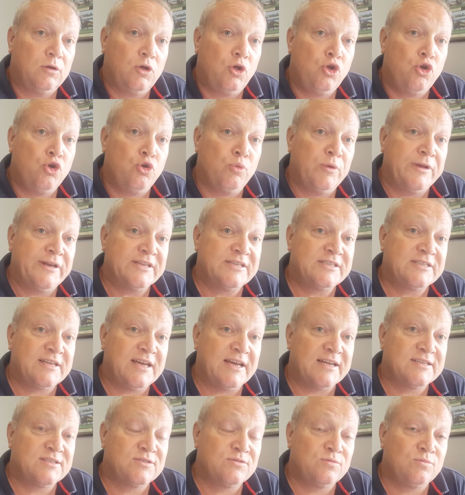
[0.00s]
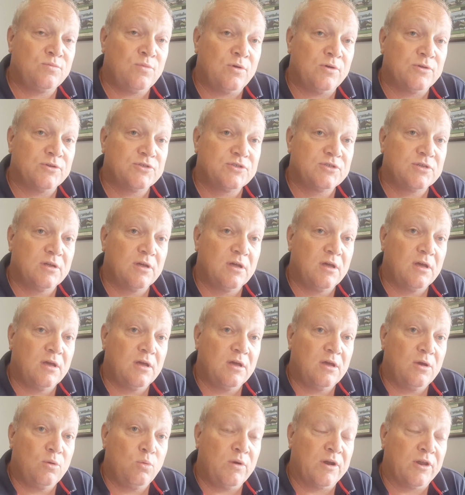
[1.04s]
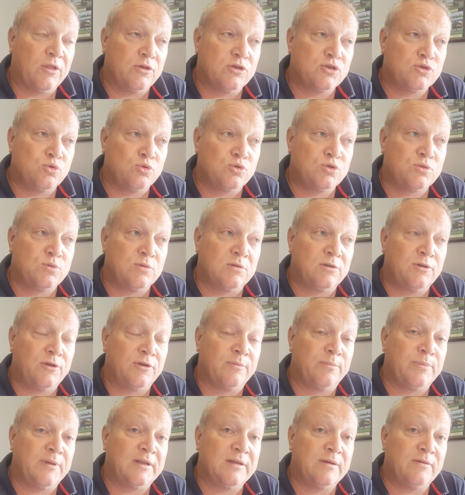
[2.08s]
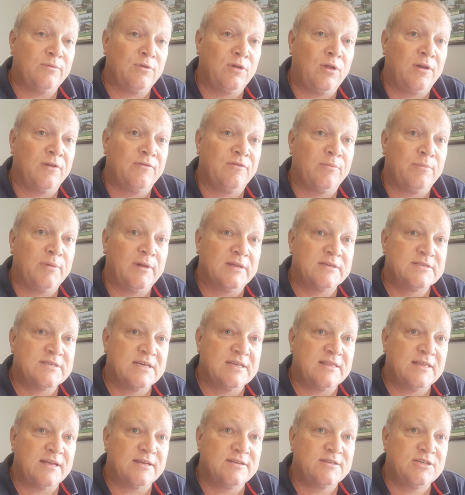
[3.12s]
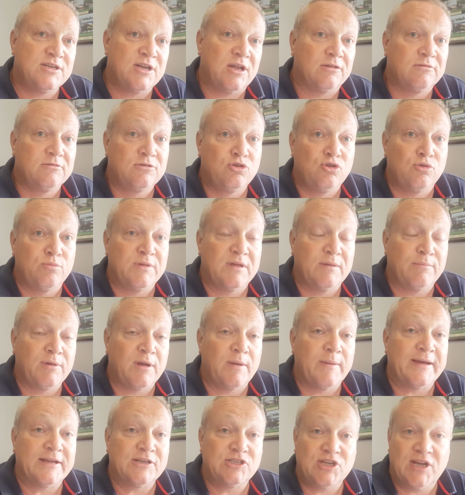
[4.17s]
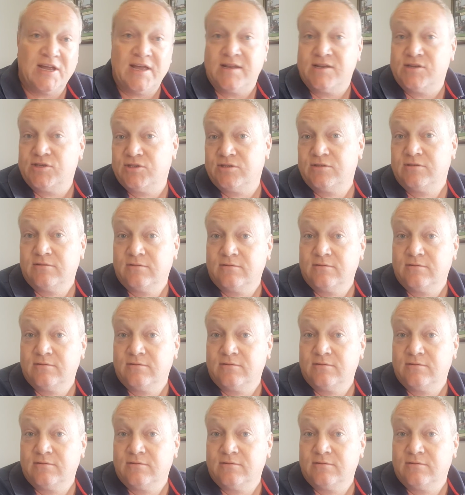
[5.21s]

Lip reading: who we discussed was one of those horses with a lot of ability that could be a blowout chance.